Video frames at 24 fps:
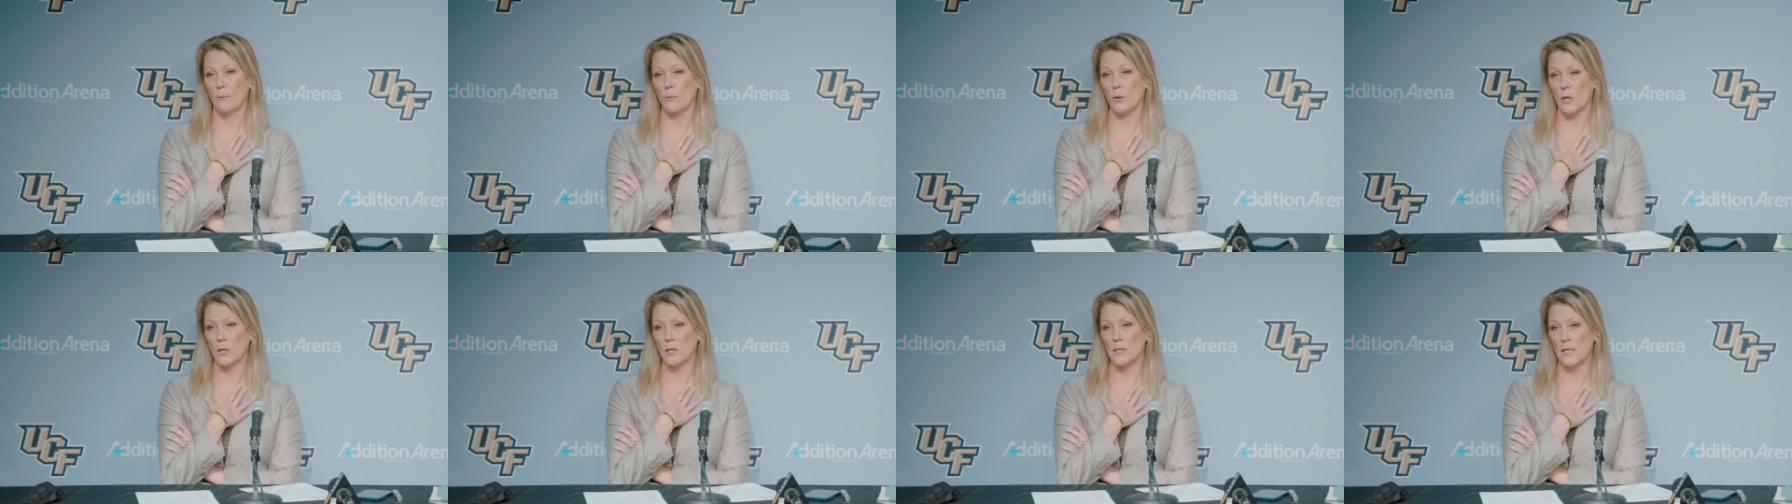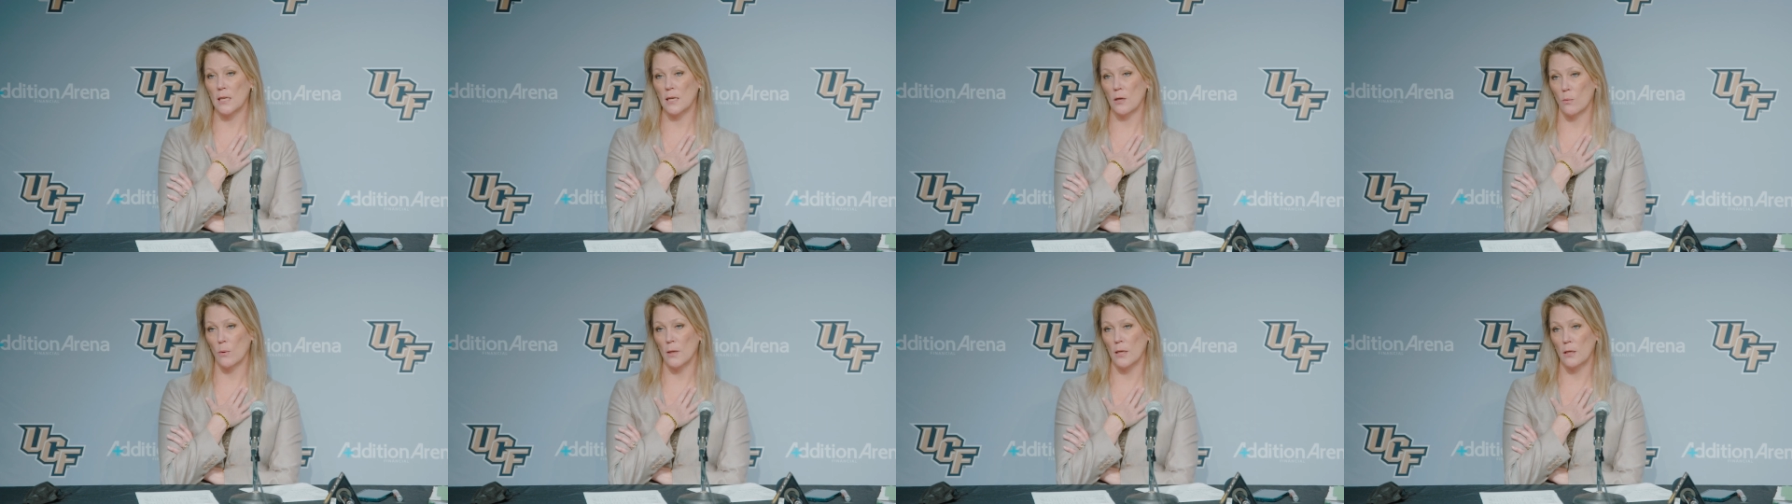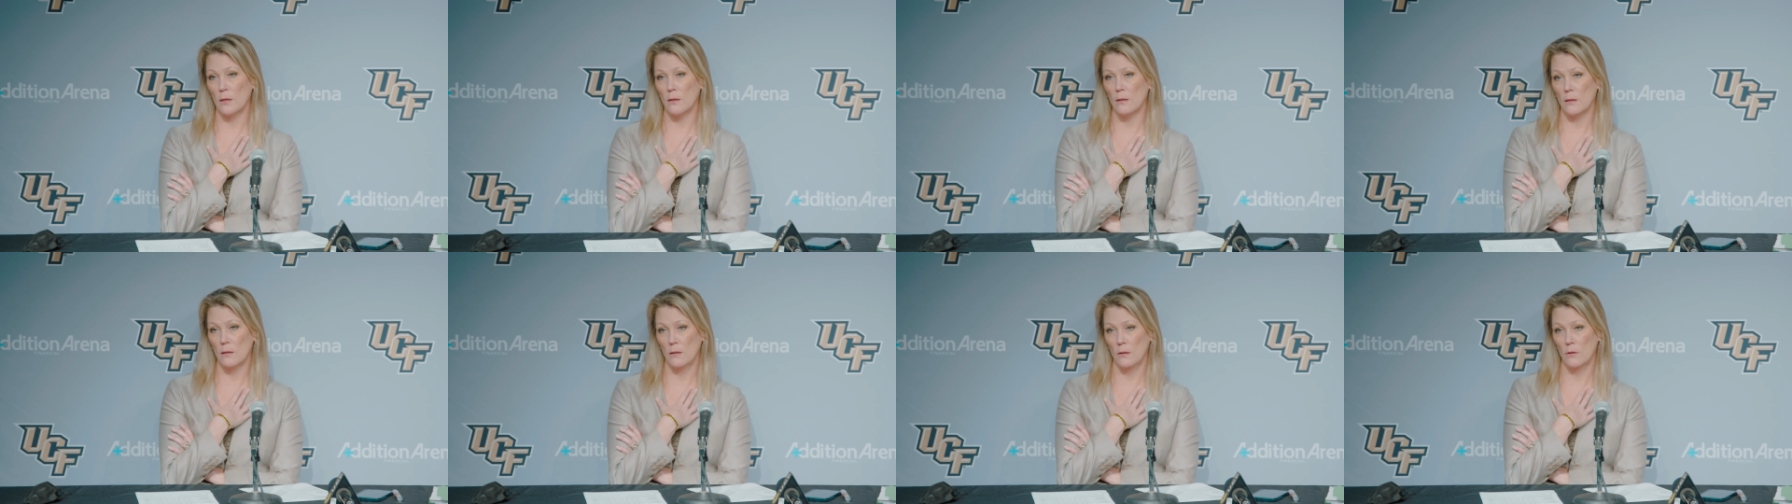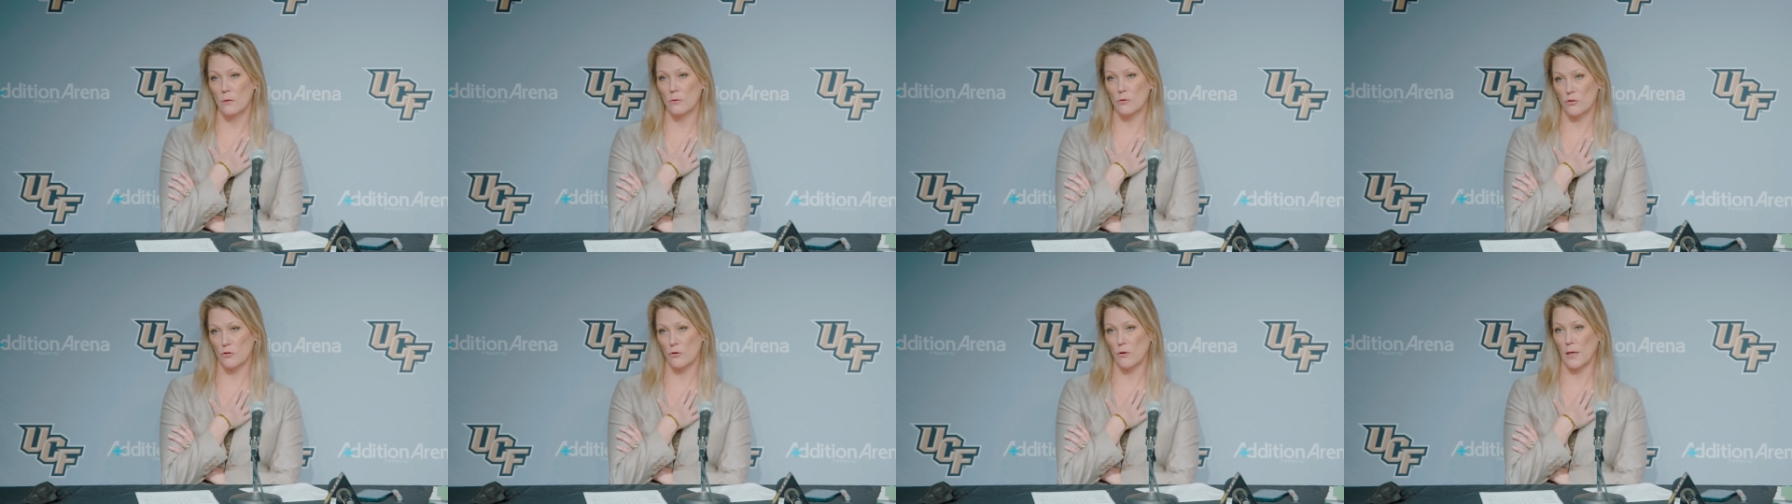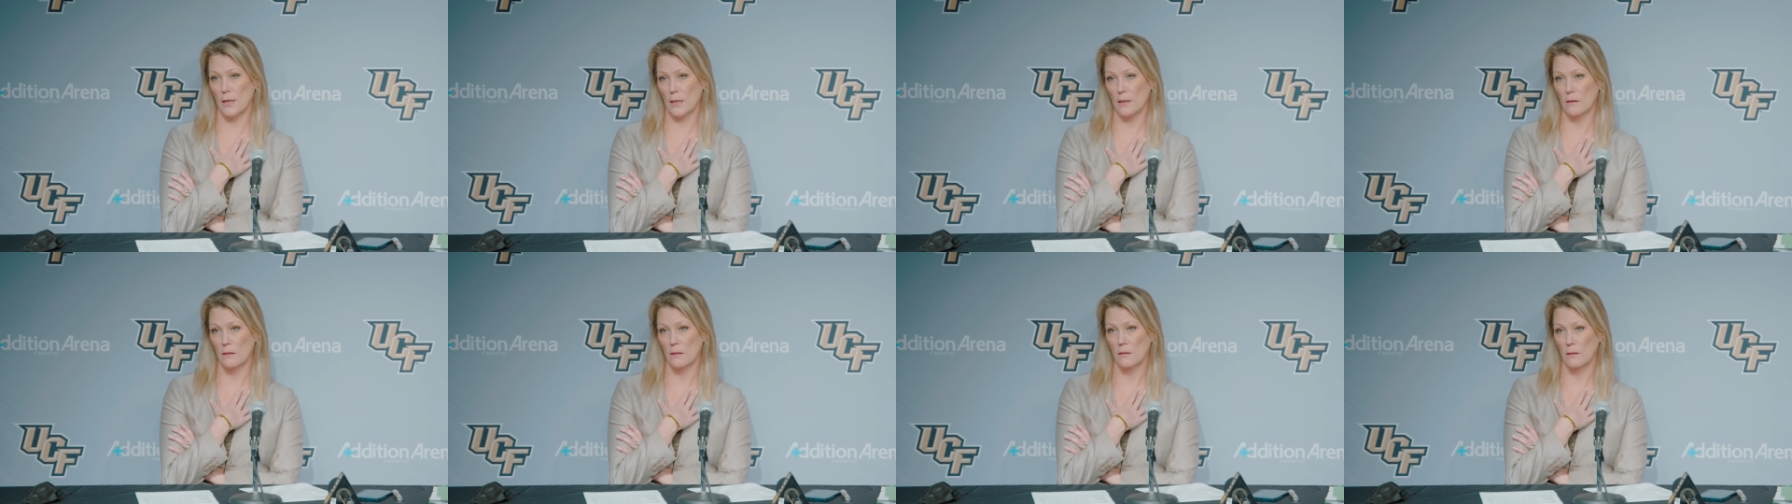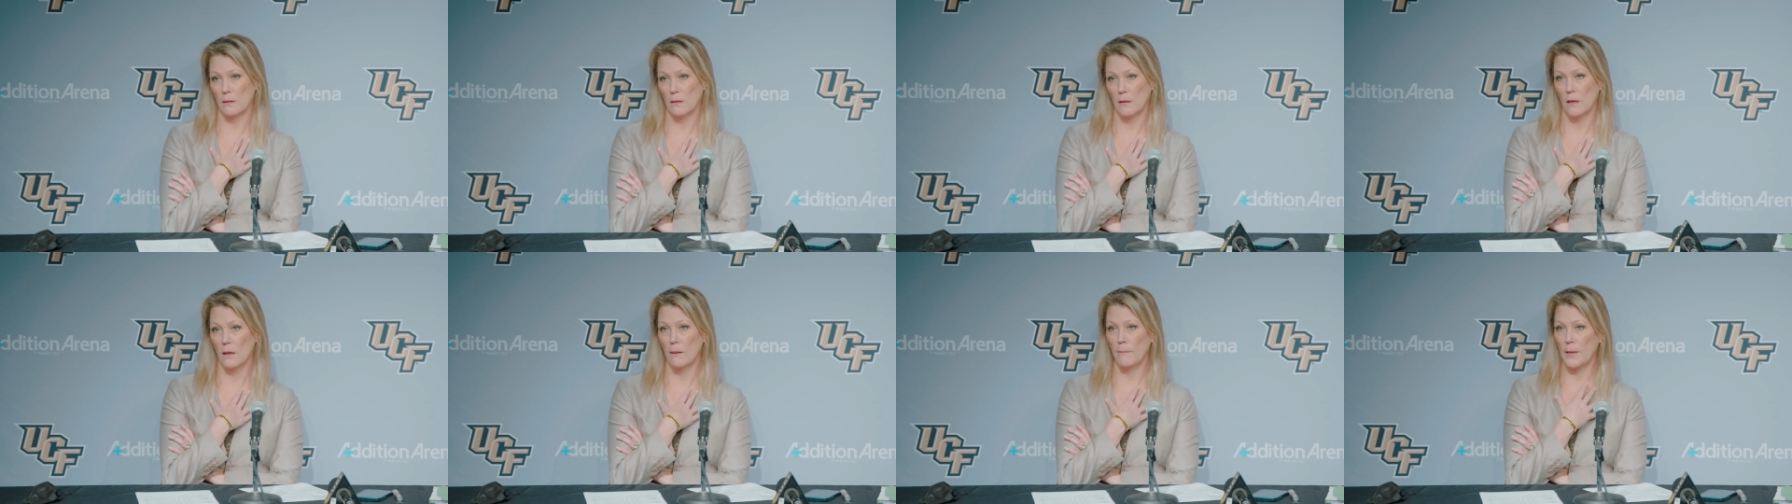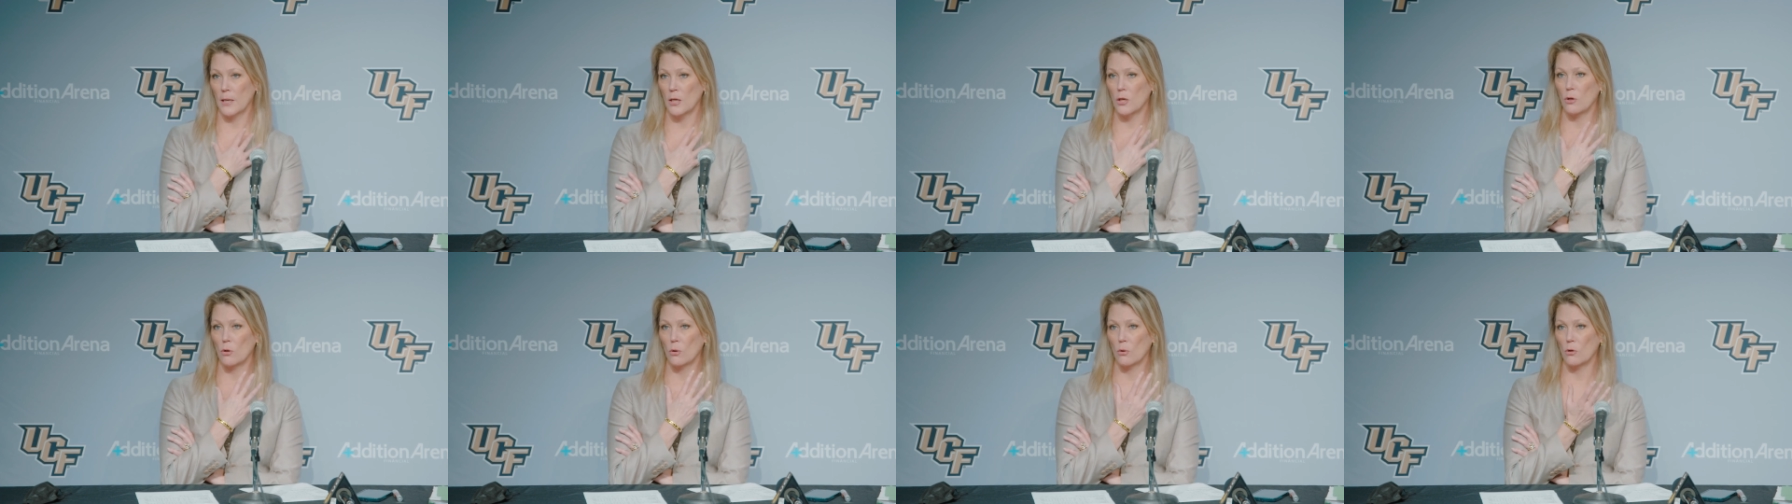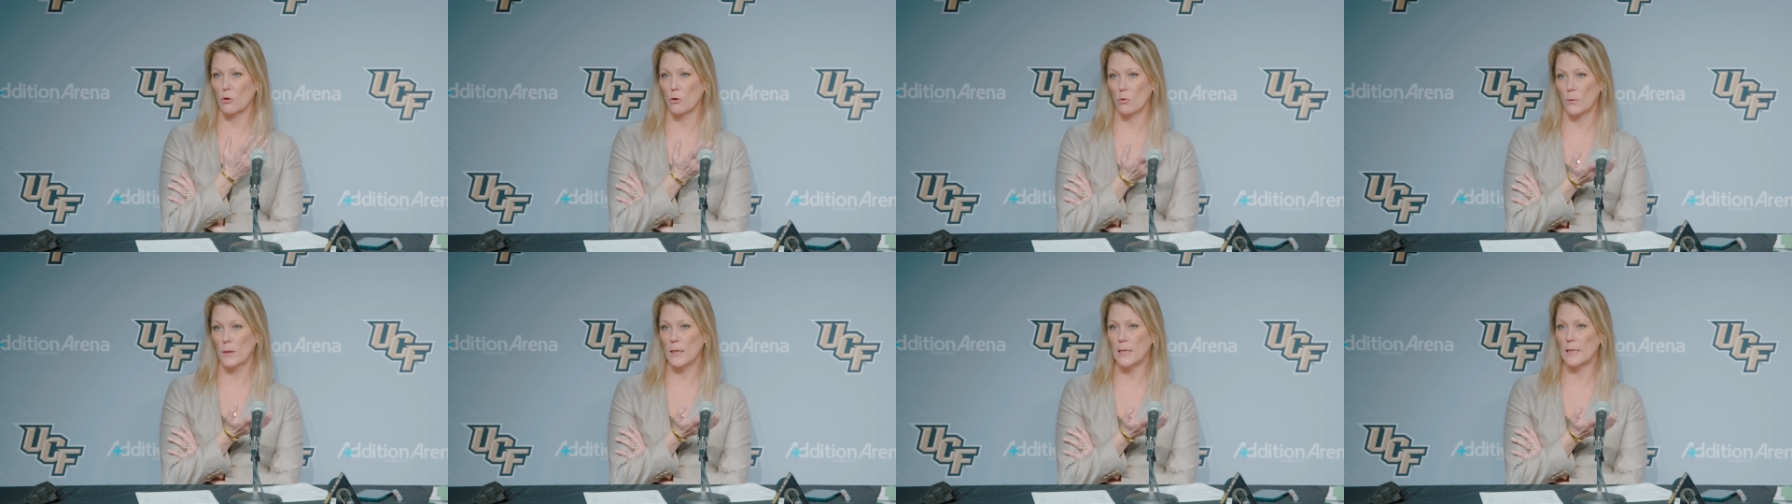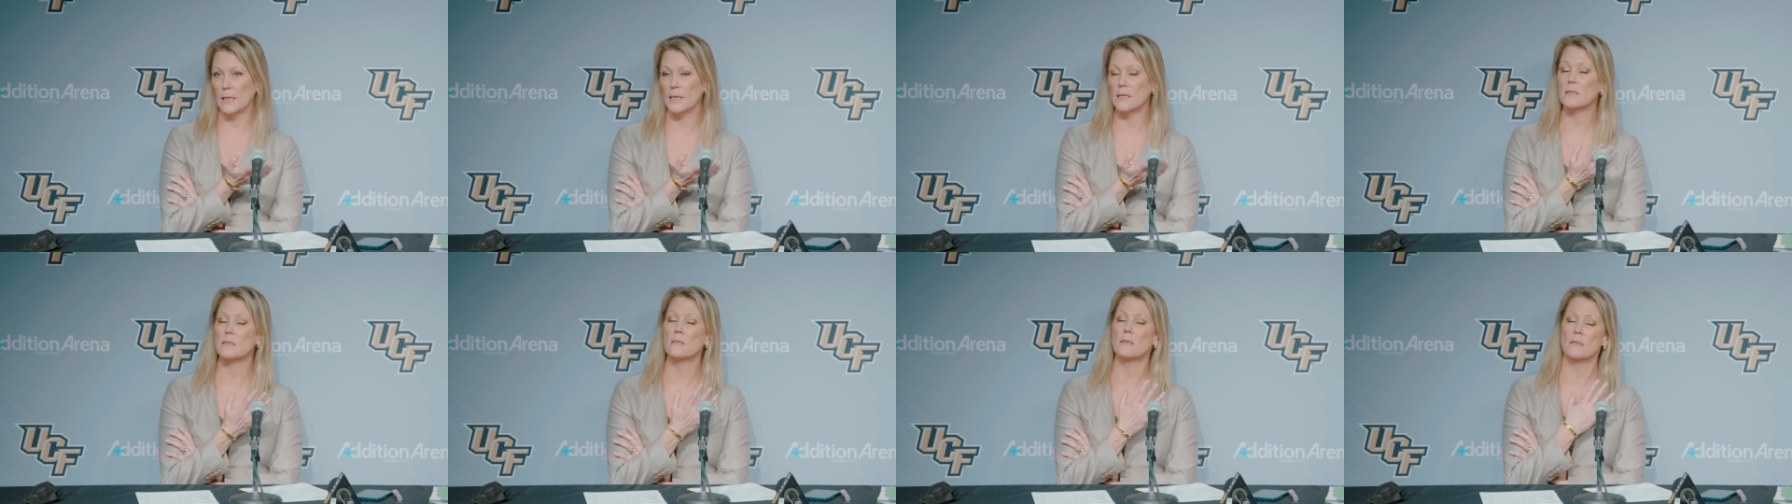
We're going to take away your strength and make you go to your weakness.